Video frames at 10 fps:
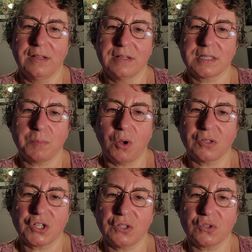small
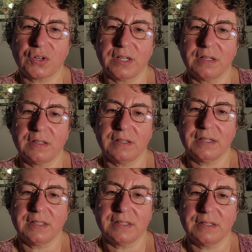children
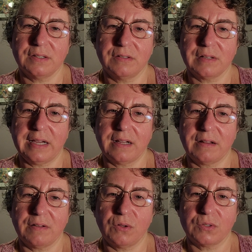until, like,
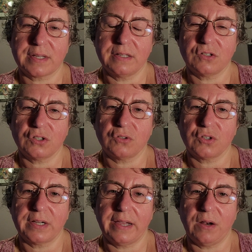those
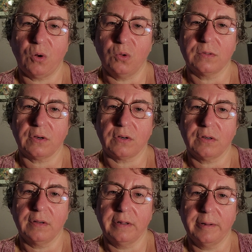children get older.
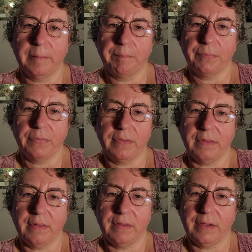
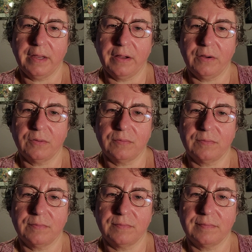You know,
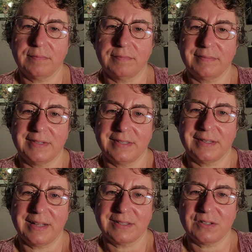
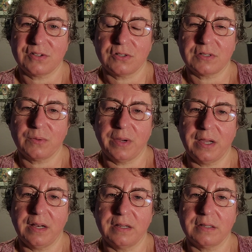that's just the
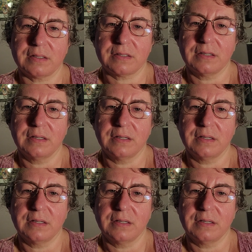way it is.